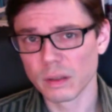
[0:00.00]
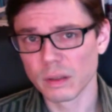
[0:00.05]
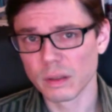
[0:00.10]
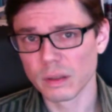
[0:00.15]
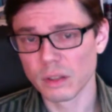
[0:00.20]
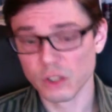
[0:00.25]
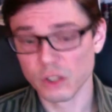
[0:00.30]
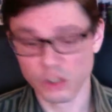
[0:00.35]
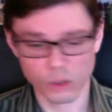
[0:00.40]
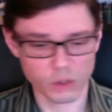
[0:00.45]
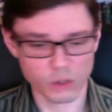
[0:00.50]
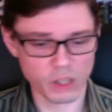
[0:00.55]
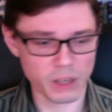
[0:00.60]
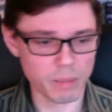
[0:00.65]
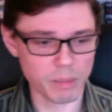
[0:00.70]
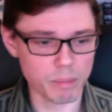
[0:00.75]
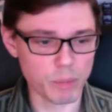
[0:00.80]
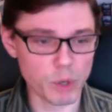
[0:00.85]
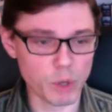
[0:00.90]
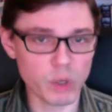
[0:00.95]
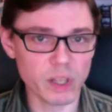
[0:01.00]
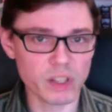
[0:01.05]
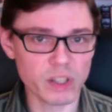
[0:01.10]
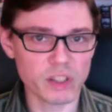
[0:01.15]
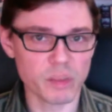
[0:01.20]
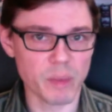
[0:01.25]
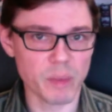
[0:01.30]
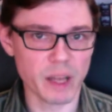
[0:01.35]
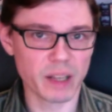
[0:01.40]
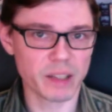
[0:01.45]
Certain
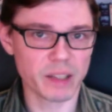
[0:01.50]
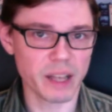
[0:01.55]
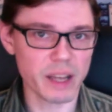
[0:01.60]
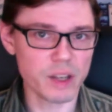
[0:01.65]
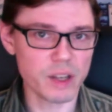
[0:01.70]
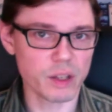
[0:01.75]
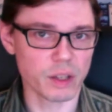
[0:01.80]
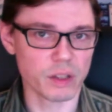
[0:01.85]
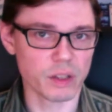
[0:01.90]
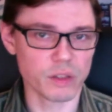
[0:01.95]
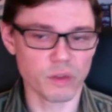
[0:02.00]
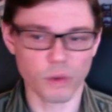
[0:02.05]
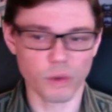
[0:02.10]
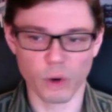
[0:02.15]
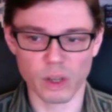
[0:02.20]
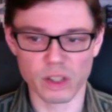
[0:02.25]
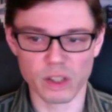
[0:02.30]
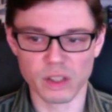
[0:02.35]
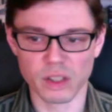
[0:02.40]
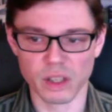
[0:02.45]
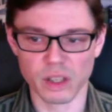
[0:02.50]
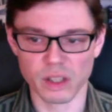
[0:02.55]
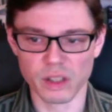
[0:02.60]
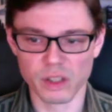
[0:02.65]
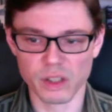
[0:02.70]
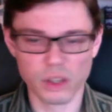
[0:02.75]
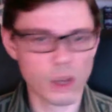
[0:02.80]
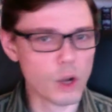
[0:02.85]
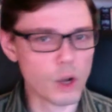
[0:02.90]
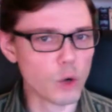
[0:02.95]
Buddhist meditations, for
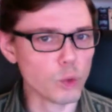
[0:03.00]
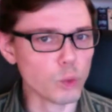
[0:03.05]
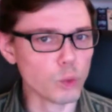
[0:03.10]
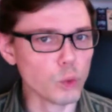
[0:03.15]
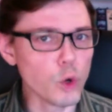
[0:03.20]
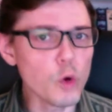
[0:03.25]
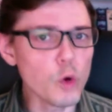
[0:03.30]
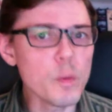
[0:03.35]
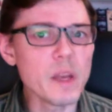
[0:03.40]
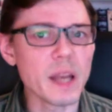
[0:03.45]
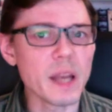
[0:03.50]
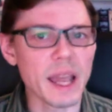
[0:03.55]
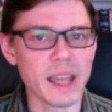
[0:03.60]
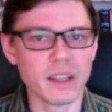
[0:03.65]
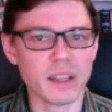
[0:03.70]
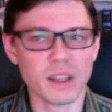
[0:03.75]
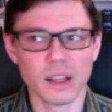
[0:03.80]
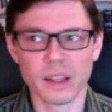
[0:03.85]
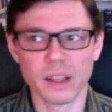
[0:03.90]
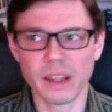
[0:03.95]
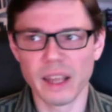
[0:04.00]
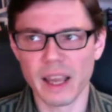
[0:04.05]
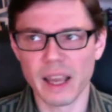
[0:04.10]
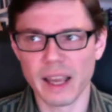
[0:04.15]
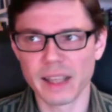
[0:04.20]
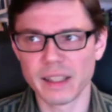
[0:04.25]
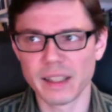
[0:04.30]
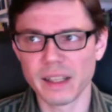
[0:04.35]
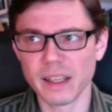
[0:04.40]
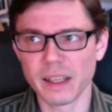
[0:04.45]
instance, ruminate on the
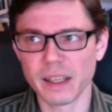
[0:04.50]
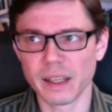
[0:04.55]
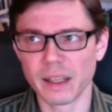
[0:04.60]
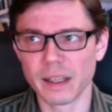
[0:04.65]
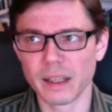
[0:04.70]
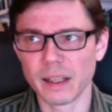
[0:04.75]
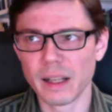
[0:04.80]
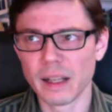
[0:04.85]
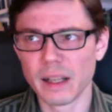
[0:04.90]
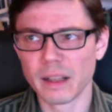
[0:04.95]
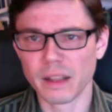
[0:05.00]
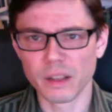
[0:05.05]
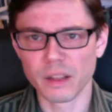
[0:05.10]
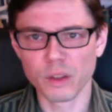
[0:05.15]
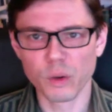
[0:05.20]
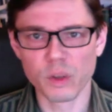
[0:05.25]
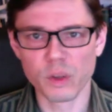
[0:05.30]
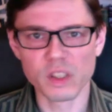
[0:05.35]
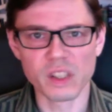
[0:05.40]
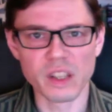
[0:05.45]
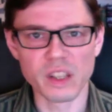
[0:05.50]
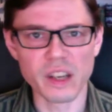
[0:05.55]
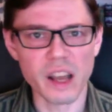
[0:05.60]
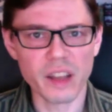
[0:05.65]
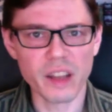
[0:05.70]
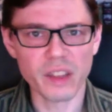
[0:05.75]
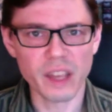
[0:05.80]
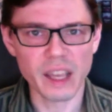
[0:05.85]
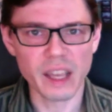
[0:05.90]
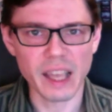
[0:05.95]
idea that there is
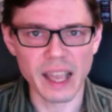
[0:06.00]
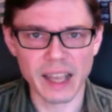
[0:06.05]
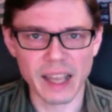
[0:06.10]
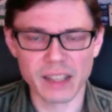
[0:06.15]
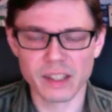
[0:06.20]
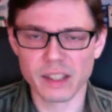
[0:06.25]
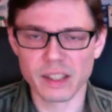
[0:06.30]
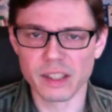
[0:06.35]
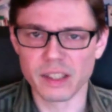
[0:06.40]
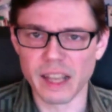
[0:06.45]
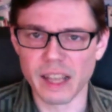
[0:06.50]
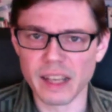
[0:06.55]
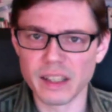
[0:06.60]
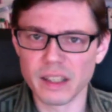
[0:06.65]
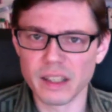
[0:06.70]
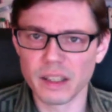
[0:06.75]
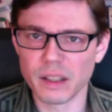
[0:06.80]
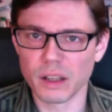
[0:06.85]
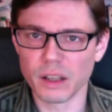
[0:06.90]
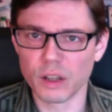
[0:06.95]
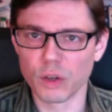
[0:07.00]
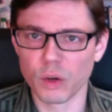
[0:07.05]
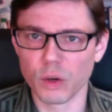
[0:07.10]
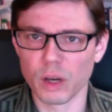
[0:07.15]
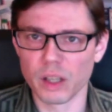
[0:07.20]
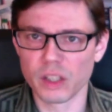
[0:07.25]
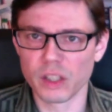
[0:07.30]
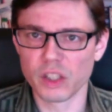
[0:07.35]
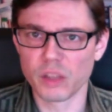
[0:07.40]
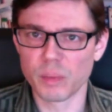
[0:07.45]
nothing extended
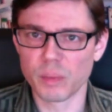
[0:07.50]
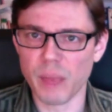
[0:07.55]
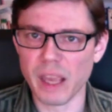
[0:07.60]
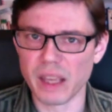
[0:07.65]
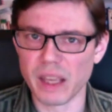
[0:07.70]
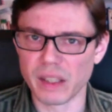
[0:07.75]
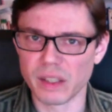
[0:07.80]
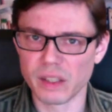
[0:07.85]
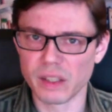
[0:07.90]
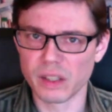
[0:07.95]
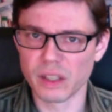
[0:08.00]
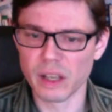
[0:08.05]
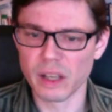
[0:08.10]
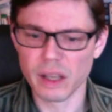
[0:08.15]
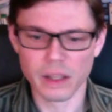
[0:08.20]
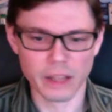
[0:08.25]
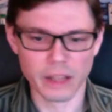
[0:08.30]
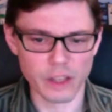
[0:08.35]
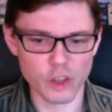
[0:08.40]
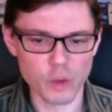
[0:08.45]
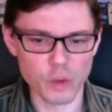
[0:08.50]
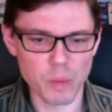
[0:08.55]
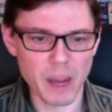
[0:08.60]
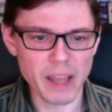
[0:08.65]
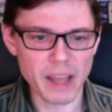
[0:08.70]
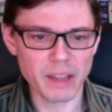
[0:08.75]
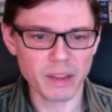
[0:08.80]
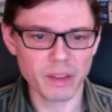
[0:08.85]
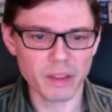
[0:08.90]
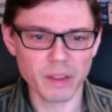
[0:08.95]
across space, that you
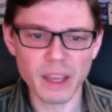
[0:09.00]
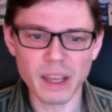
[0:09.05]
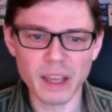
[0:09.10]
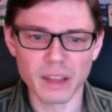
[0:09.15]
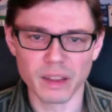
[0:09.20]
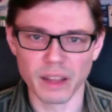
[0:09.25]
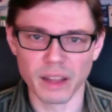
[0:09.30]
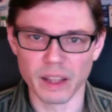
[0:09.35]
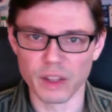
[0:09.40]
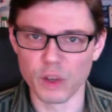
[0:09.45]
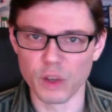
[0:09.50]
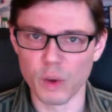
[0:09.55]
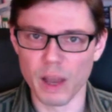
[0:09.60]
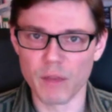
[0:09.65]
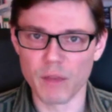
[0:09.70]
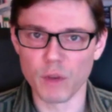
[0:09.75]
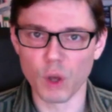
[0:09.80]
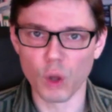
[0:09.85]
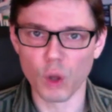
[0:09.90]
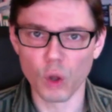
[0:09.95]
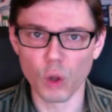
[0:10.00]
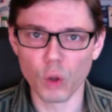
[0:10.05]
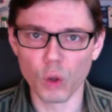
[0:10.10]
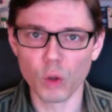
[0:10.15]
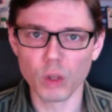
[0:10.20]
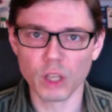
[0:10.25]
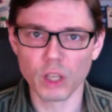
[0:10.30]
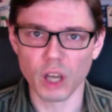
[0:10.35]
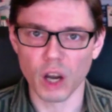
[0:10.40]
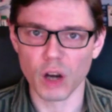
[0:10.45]
might think that you have a
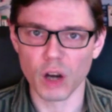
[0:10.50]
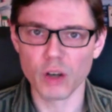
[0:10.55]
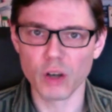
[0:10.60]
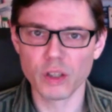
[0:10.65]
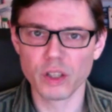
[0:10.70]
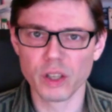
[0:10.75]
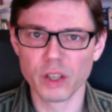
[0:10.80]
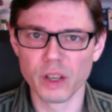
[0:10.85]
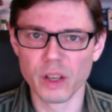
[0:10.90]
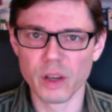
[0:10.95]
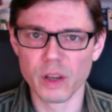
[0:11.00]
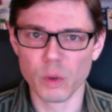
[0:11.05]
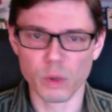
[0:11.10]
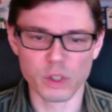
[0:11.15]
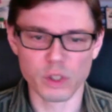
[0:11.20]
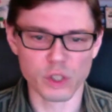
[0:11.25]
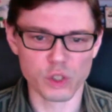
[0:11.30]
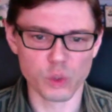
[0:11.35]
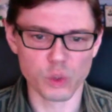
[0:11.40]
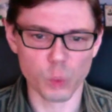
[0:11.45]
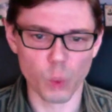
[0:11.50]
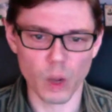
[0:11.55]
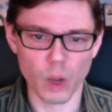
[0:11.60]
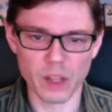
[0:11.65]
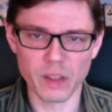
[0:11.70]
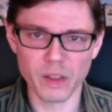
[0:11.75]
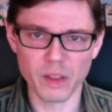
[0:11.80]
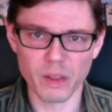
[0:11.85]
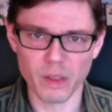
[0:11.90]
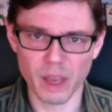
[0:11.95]
whole cart, which is
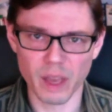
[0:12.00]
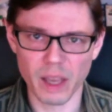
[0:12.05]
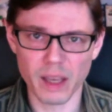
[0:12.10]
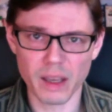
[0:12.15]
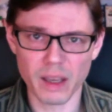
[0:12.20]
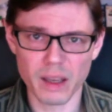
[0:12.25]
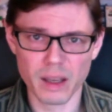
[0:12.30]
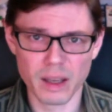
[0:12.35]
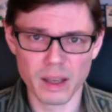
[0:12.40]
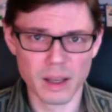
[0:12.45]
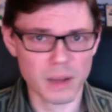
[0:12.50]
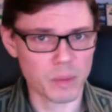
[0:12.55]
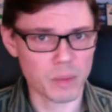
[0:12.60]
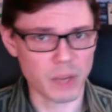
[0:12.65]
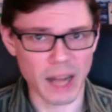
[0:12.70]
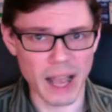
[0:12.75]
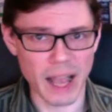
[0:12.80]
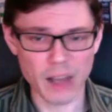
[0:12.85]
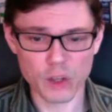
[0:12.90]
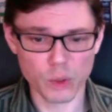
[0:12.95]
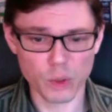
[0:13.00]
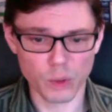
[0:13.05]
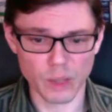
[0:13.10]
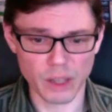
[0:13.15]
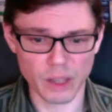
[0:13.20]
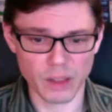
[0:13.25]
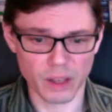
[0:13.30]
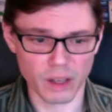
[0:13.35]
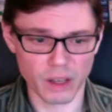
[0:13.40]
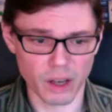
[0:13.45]
one thing, but actually
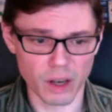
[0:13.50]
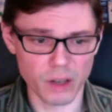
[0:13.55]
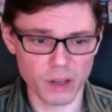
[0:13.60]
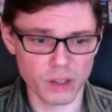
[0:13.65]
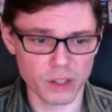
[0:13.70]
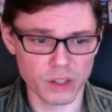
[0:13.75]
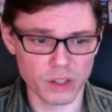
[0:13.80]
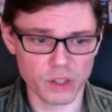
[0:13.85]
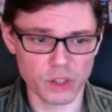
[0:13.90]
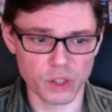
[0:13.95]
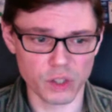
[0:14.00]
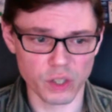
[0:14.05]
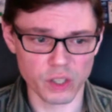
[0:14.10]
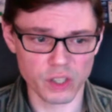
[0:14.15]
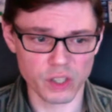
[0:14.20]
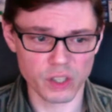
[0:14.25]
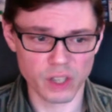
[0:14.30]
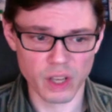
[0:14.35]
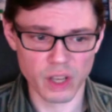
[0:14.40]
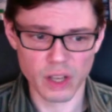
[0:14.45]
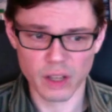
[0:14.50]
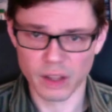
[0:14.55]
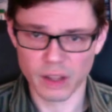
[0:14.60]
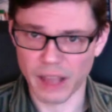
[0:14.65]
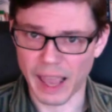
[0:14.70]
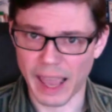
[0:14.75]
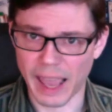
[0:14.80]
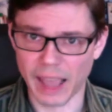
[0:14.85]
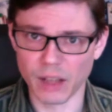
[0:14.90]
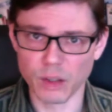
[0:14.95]
the cart is just the
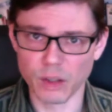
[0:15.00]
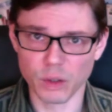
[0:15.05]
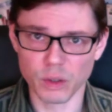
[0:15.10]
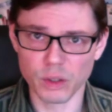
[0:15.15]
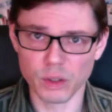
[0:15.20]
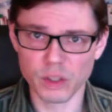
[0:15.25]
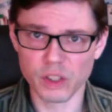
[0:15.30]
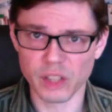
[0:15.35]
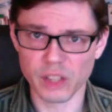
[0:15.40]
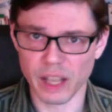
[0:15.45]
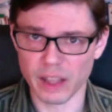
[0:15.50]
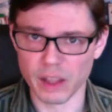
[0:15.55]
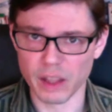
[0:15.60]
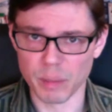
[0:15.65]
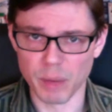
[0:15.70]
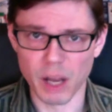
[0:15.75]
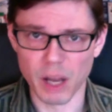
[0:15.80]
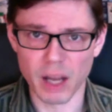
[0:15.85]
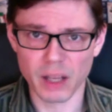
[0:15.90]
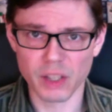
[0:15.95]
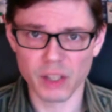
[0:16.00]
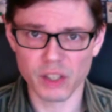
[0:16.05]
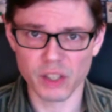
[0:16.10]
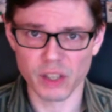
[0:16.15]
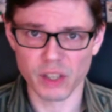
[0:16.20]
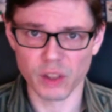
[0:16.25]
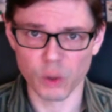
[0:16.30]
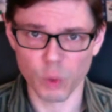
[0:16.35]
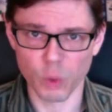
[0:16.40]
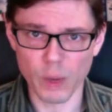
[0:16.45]
handles and the box
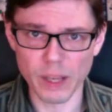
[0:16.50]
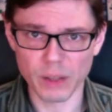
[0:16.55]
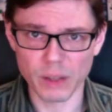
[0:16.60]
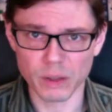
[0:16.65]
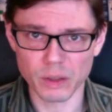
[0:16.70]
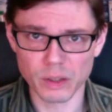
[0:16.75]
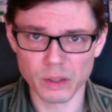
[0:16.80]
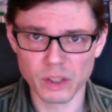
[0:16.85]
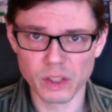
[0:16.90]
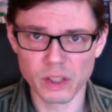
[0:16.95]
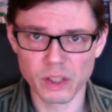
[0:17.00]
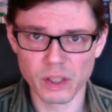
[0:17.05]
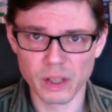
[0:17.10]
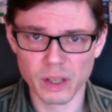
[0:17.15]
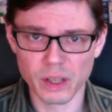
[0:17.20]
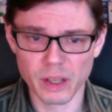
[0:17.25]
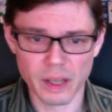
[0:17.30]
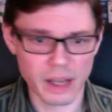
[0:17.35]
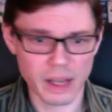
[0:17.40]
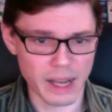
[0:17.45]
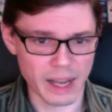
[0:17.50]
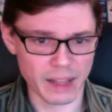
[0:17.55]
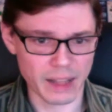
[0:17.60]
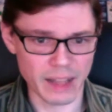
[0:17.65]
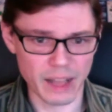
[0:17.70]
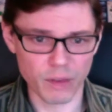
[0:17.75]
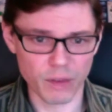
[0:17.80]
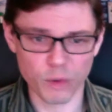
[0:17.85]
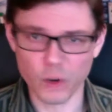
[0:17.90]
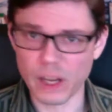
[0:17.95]
and the wheels. And
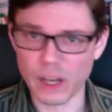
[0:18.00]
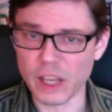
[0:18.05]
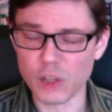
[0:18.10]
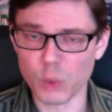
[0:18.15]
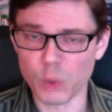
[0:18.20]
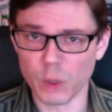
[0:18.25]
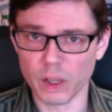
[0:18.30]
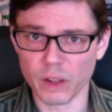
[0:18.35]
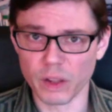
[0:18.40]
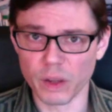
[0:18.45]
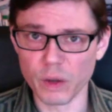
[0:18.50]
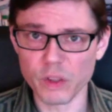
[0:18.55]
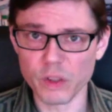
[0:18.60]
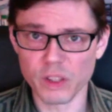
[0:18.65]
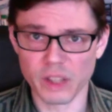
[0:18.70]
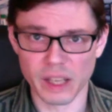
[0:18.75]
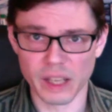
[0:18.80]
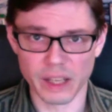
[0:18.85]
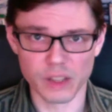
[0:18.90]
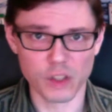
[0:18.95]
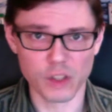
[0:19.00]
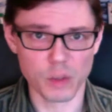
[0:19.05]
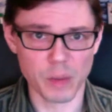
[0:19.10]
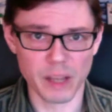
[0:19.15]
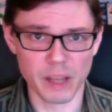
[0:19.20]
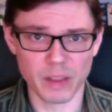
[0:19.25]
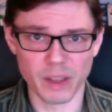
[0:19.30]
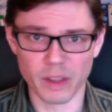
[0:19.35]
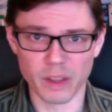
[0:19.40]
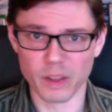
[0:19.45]
then for each one of those things, you
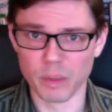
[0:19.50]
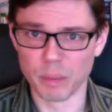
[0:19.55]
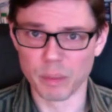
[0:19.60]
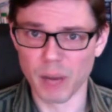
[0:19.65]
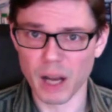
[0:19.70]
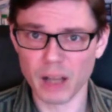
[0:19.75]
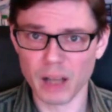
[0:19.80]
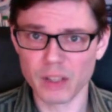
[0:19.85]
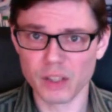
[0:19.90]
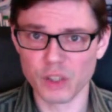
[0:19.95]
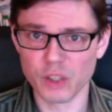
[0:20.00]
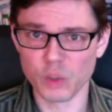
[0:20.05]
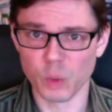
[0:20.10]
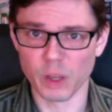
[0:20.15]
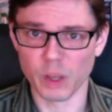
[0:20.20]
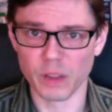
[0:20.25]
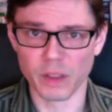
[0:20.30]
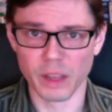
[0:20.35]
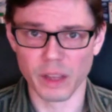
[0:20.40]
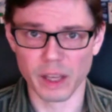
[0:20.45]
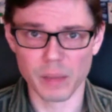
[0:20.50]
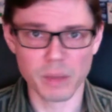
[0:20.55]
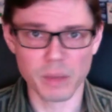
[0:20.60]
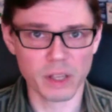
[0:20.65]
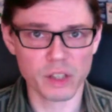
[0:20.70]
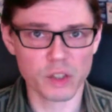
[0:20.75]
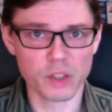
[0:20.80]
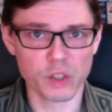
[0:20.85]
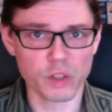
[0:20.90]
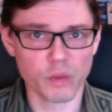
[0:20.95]
might think the box is one thing, but
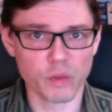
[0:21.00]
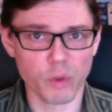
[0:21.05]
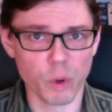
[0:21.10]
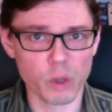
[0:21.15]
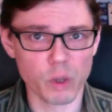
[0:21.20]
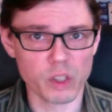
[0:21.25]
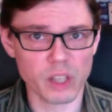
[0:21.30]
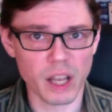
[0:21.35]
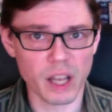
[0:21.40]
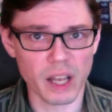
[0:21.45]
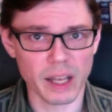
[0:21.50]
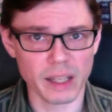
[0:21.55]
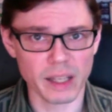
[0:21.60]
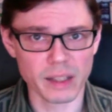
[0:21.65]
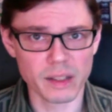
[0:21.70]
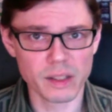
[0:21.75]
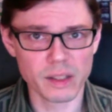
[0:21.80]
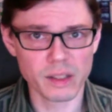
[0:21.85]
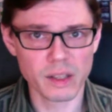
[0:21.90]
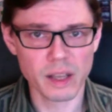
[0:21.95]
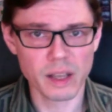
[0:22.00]
it's just four sides.